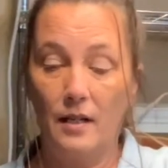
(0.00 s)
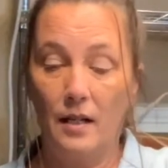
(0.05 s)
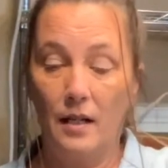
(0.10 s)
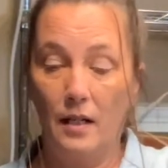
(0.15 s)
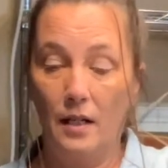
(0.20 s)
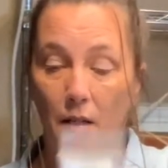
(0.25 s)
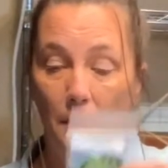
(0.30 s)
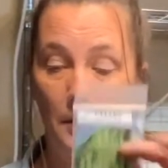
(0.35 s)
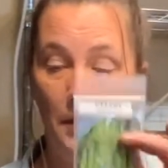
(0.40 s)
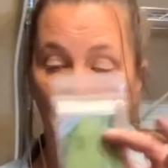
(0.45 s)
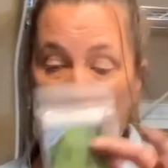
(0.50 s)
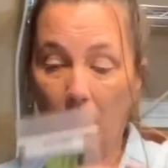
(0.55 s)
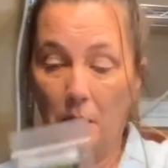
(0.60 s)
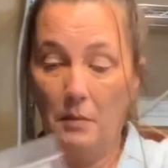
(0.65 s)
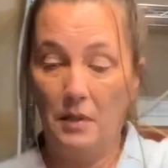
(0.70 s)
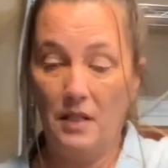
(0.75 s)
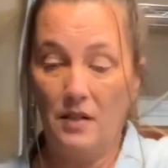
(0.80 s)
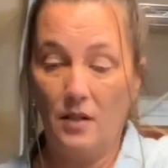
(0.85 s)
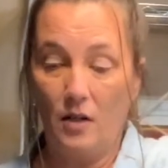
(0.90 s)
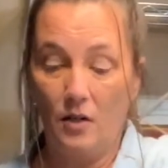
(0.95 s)
I'm gonna
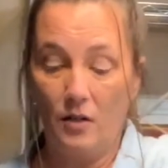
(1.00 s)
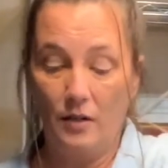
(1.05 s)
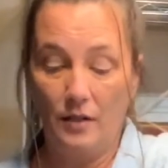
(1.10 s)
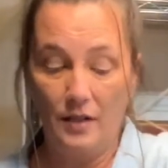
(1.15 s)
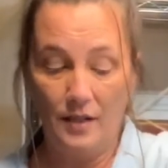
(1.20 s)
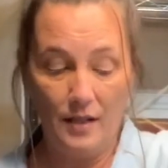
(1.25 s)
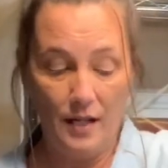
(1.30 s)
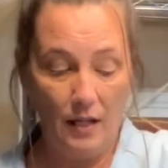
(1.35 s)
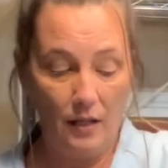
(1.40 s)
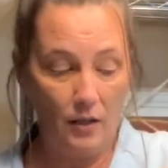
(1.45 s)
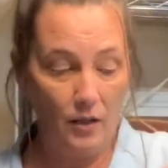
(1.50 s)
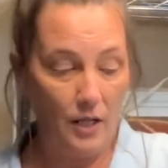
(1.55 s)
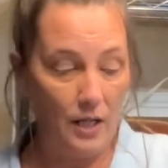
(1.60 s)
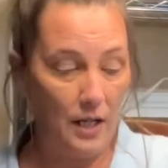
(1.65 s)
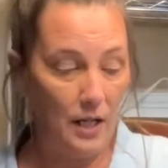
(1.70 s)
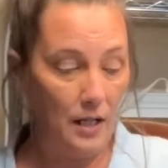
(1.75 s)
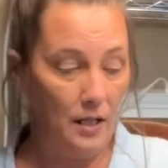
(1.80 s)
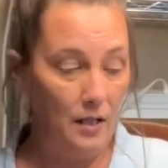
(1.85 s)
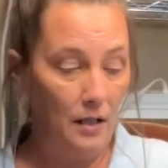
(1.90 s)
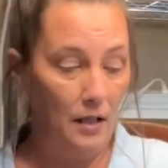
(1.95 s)
be starting the
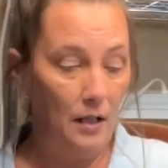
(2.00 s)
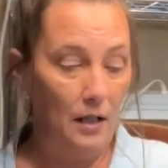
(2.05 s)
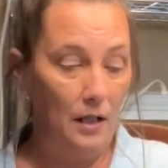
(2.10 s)
celery,